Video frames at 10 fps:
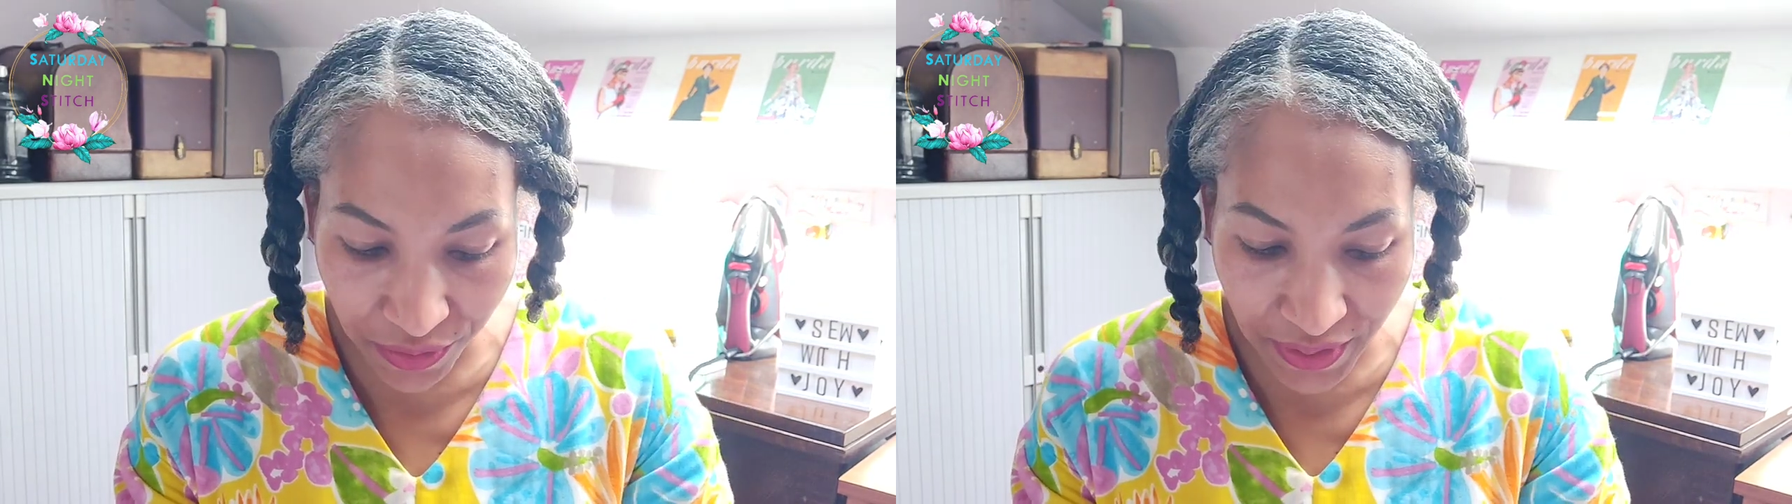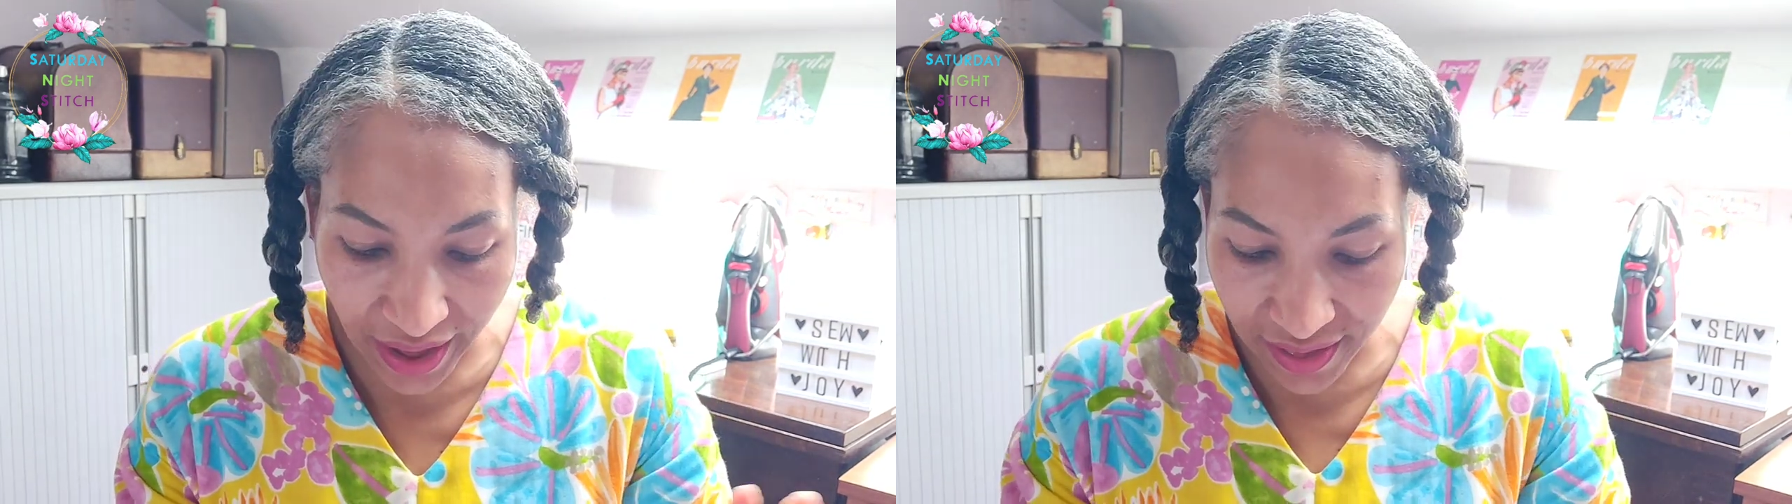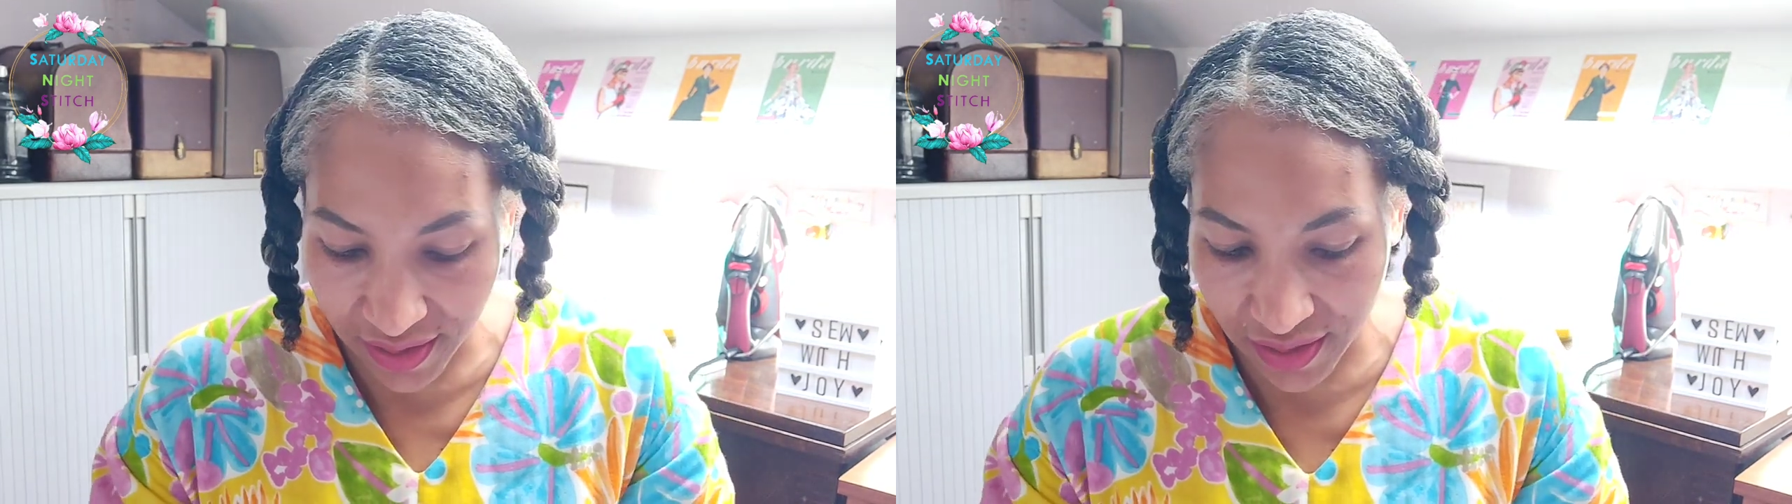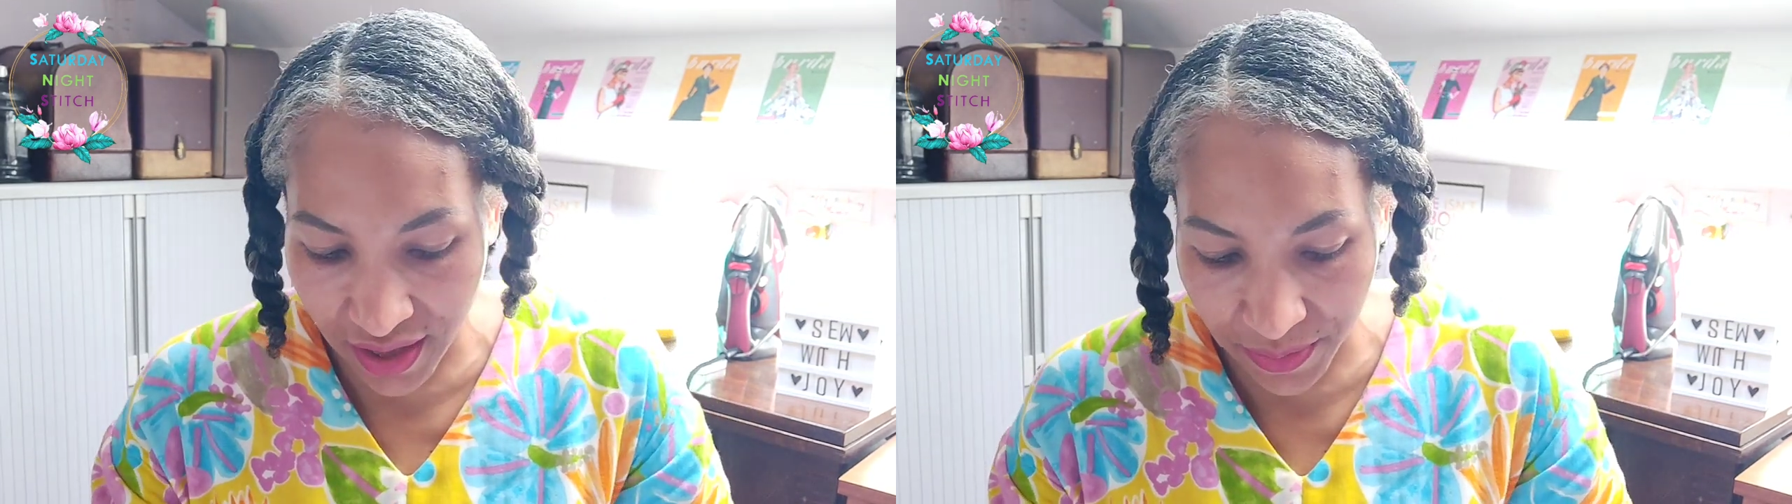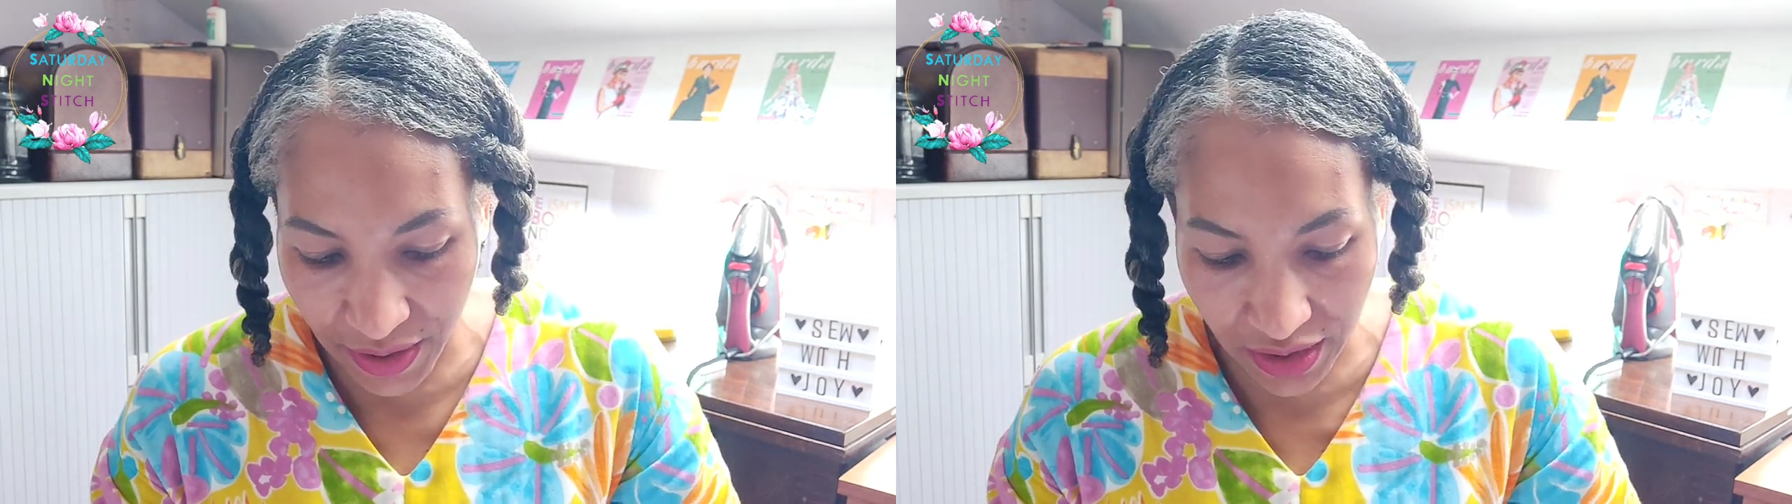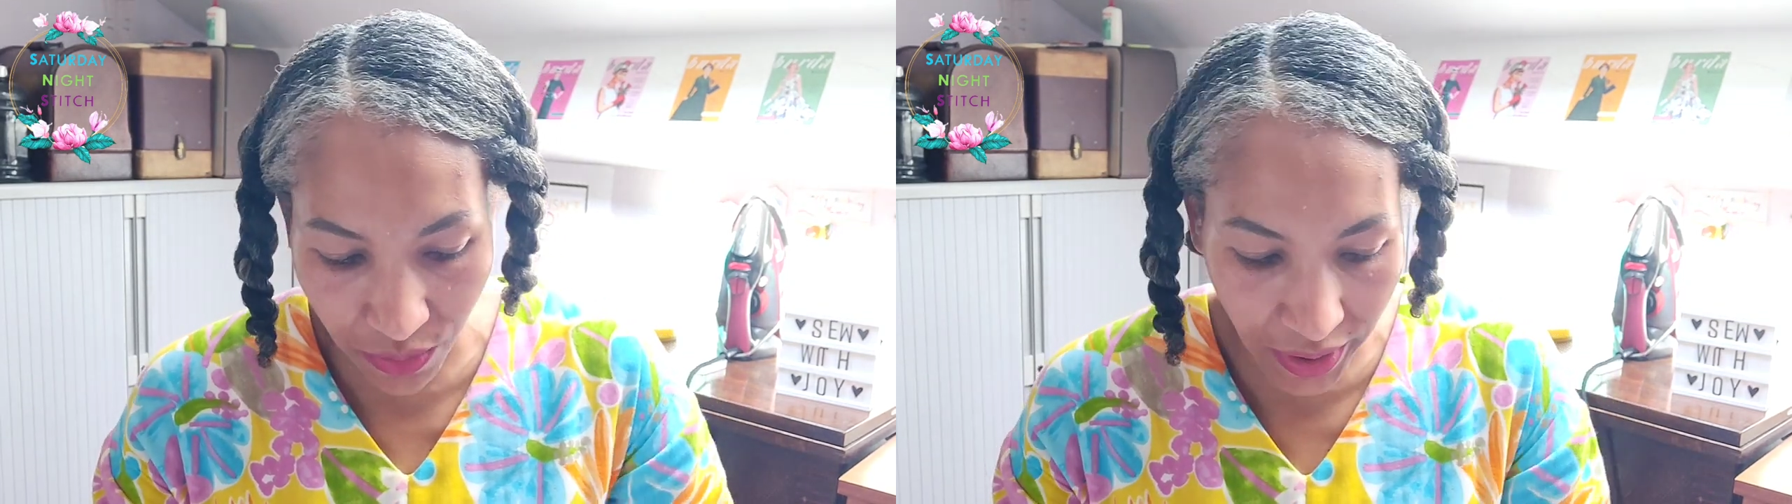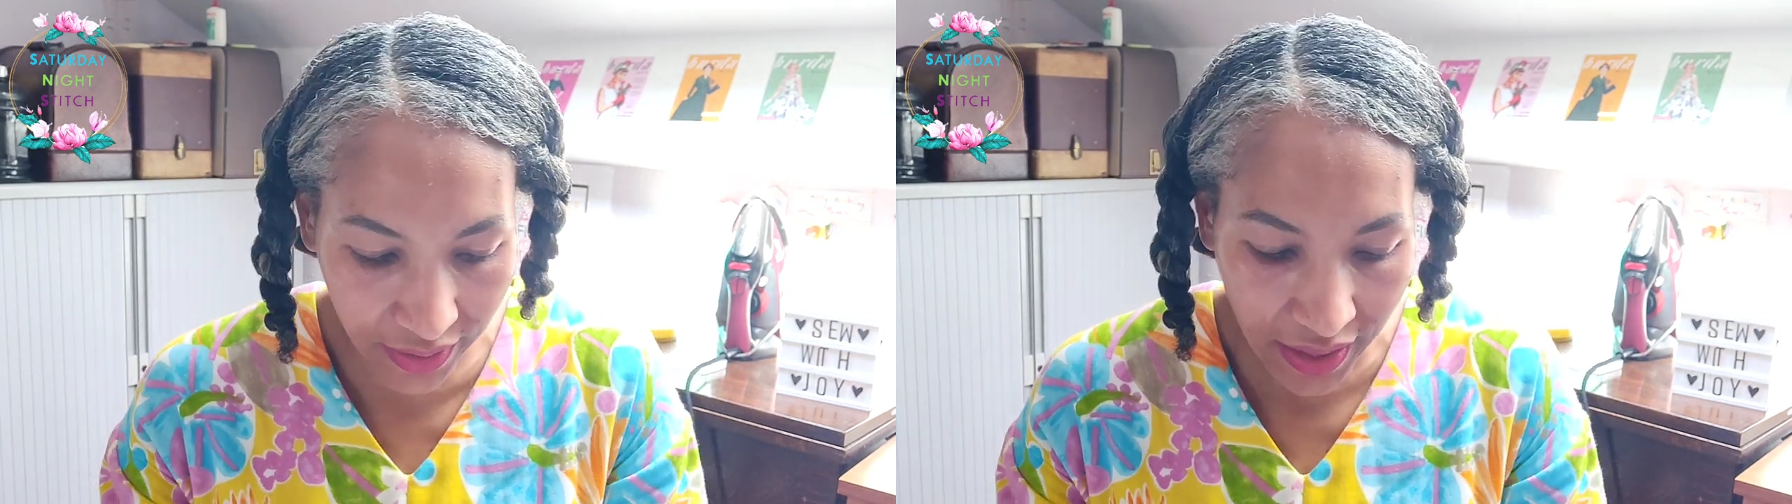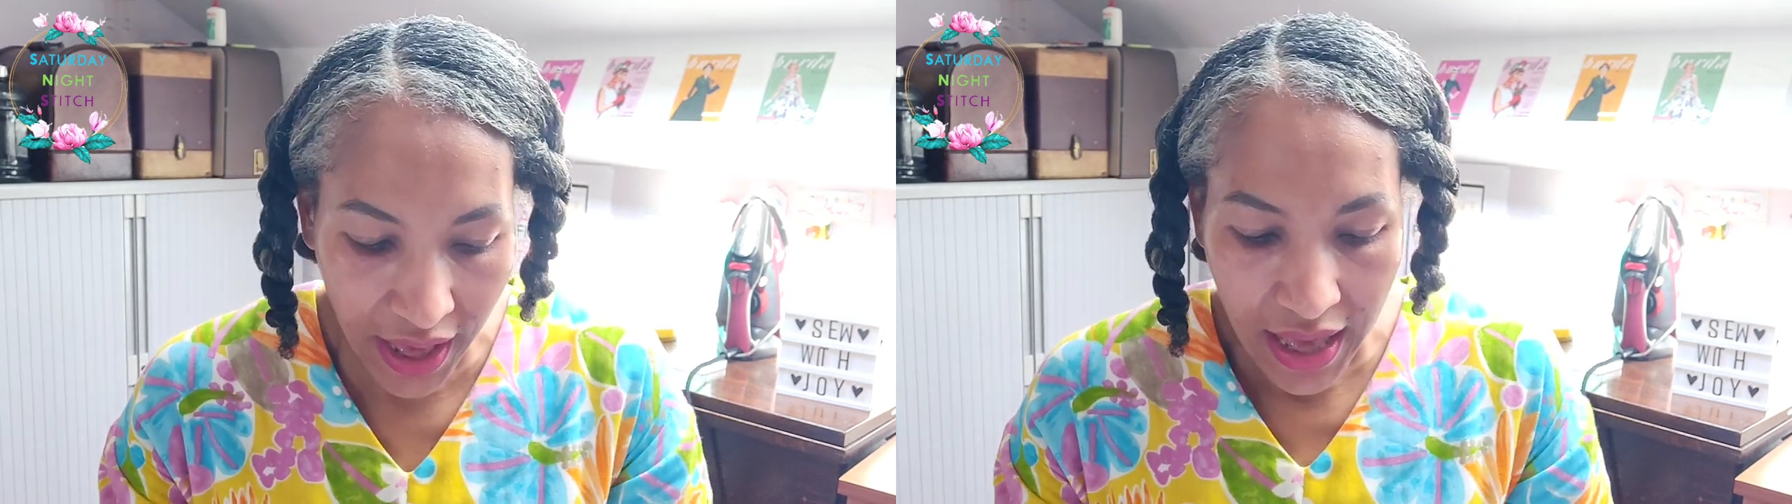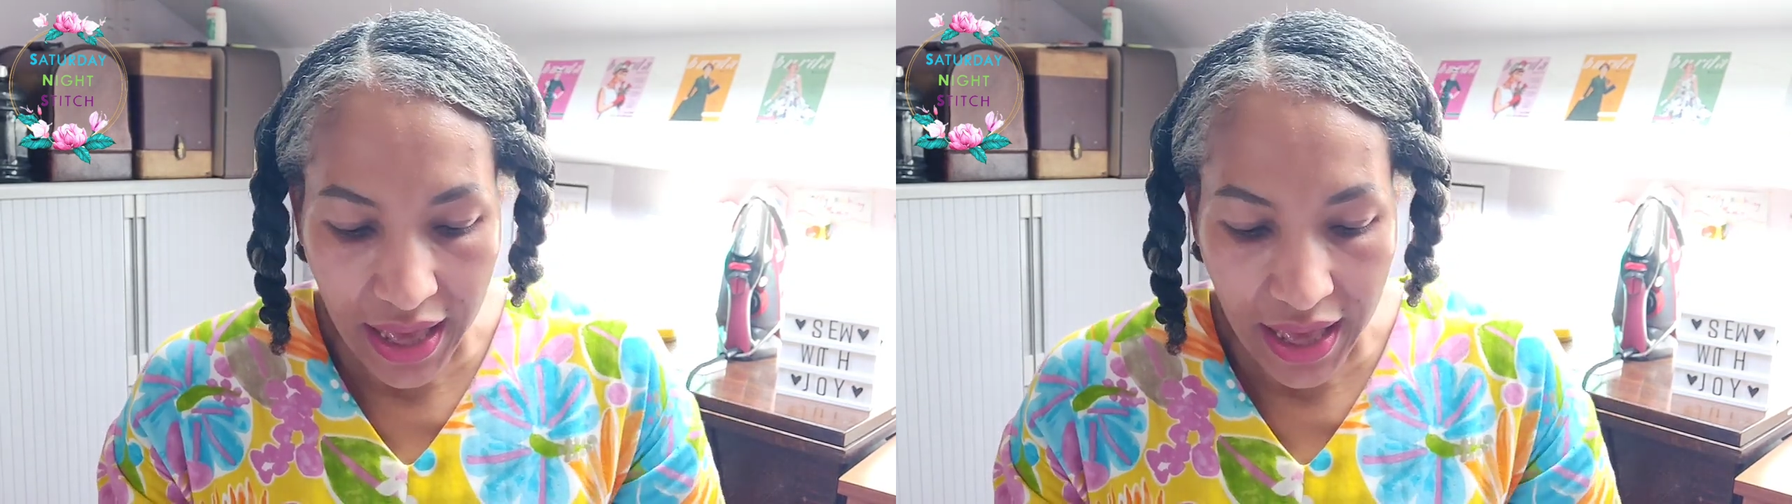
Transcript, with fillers: of that um, that he wears.